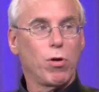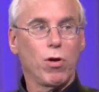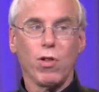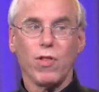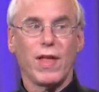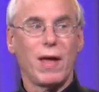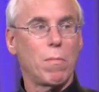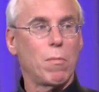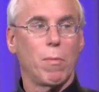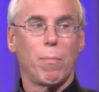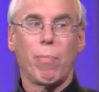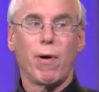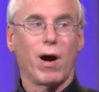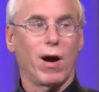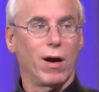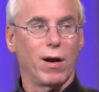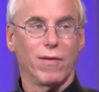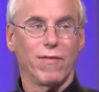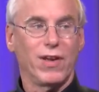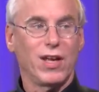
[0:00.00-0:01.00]
pull them
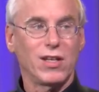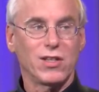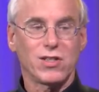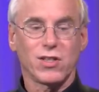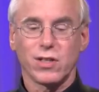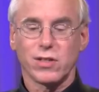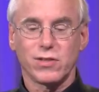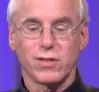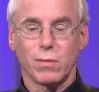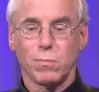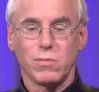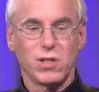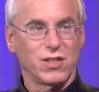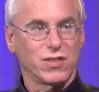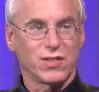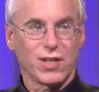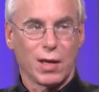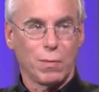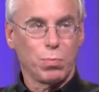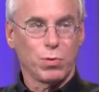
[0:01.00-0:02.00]
apart. Right. Evangelism,
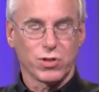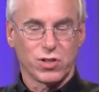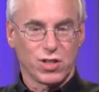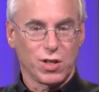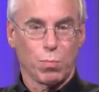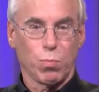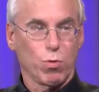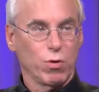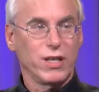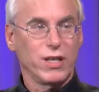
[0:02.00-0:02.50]
discipleship,